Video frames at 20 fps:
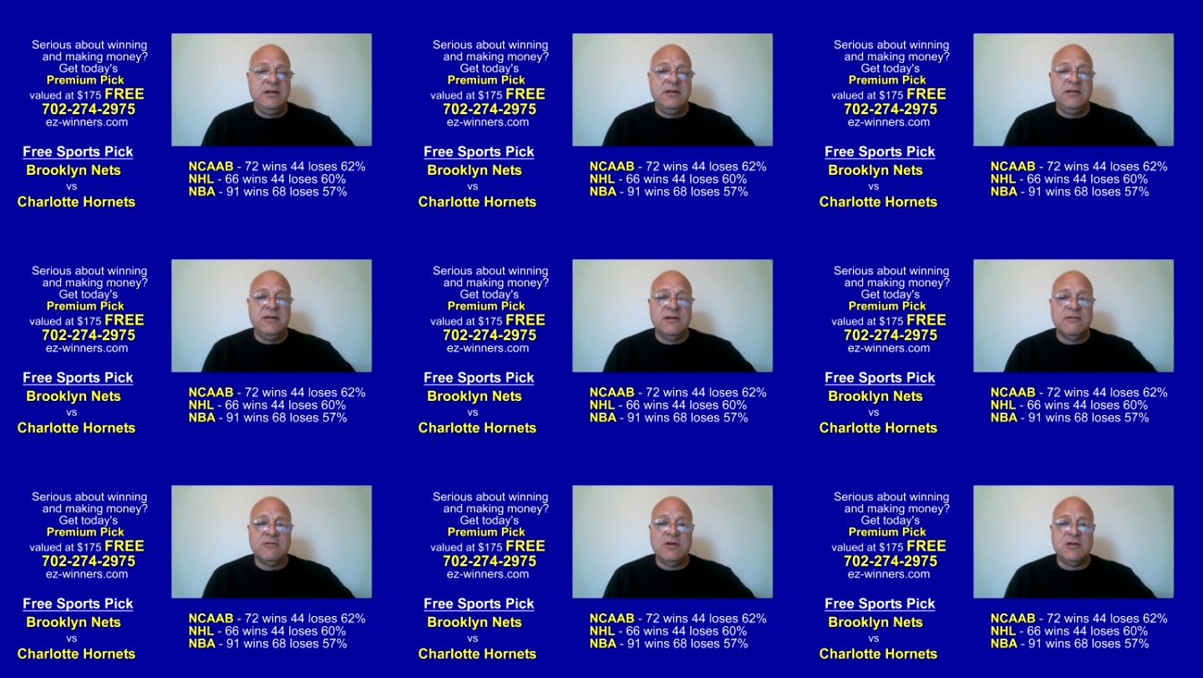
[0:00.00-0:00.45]

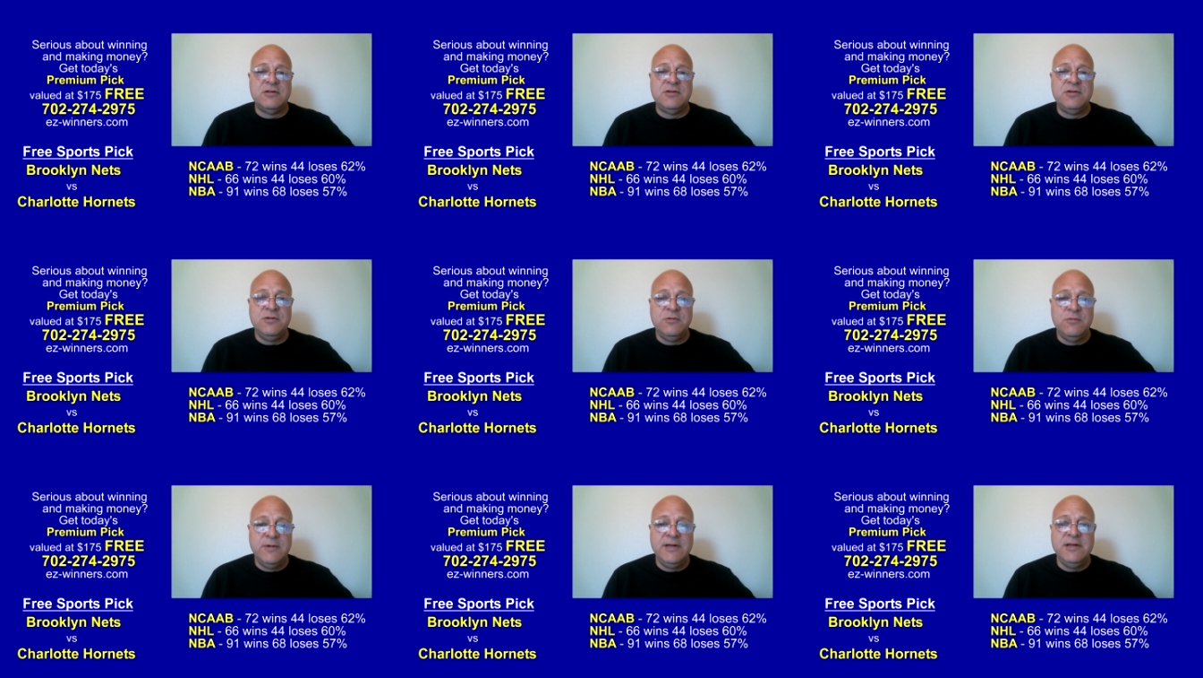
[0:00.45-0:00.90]
There are
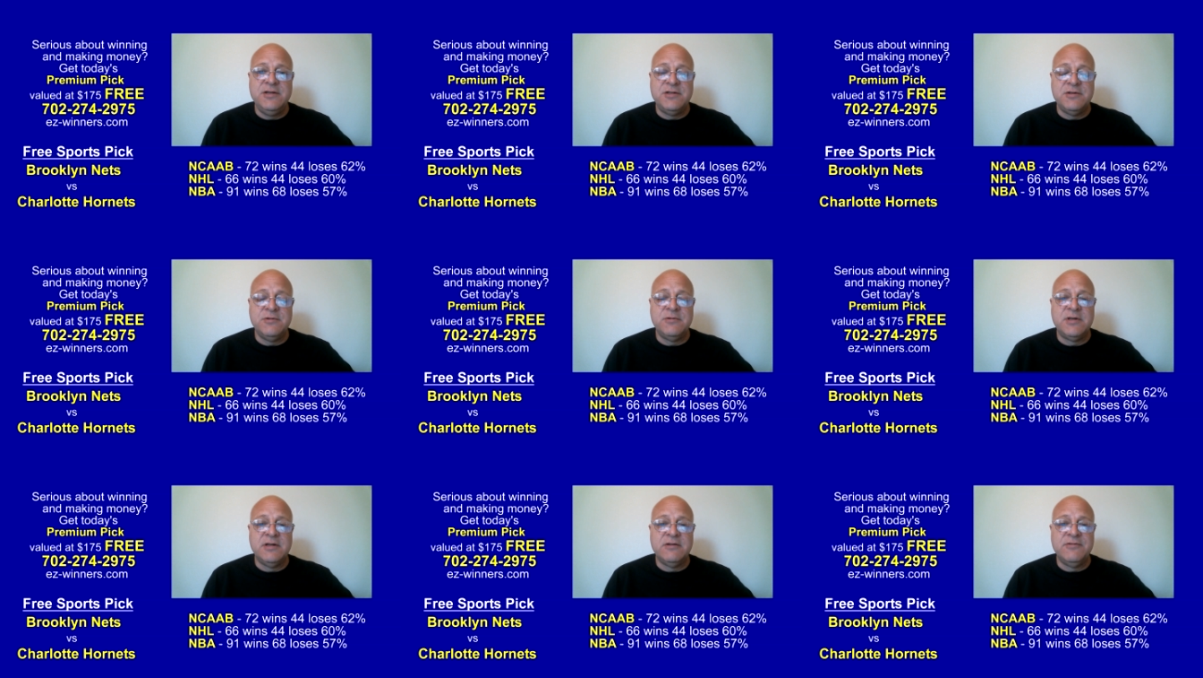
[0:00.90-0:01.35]
two ways
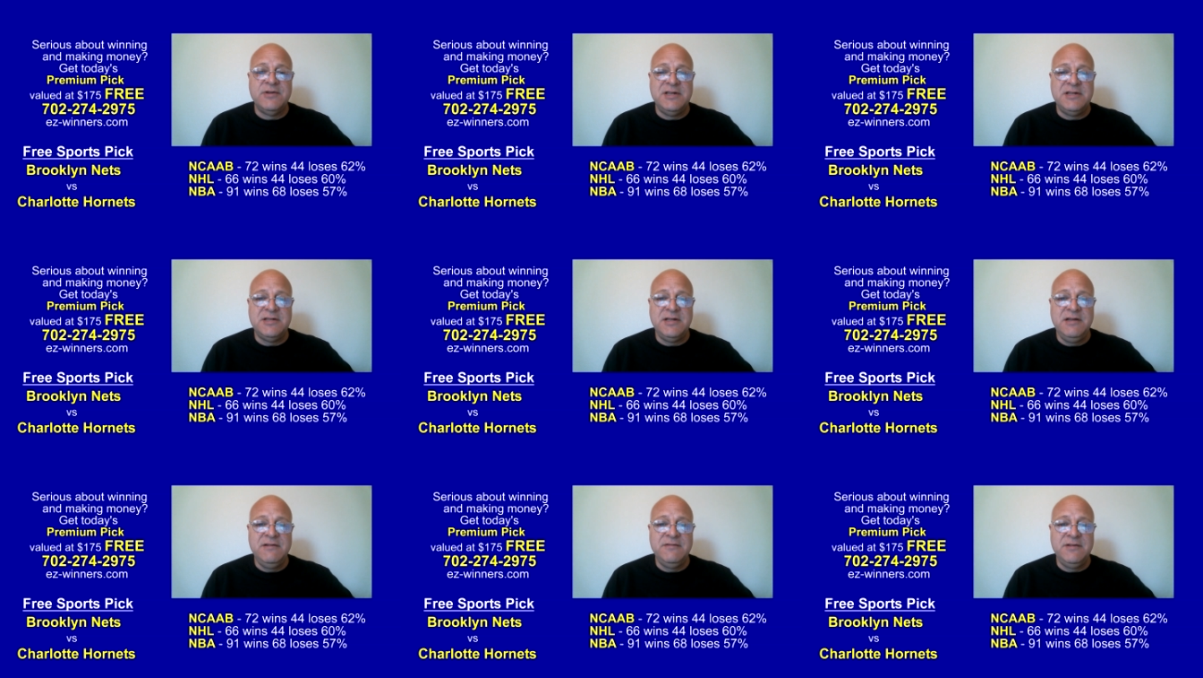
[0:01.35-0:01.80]
you can
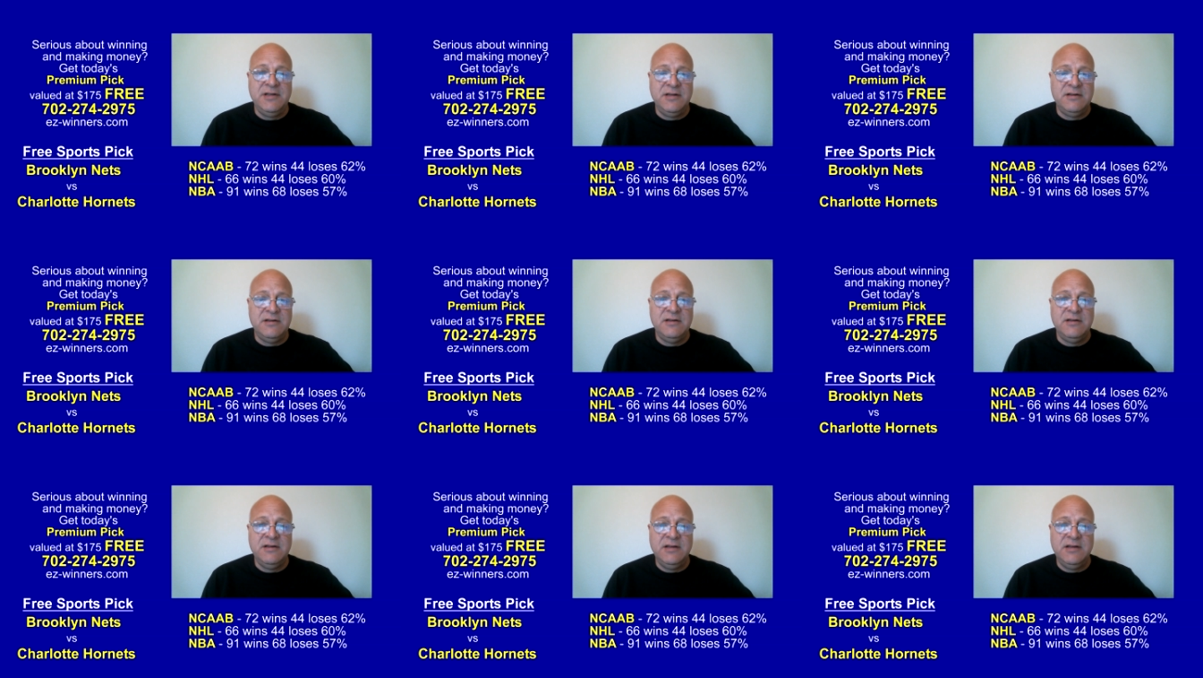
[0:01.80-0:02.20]
receive it.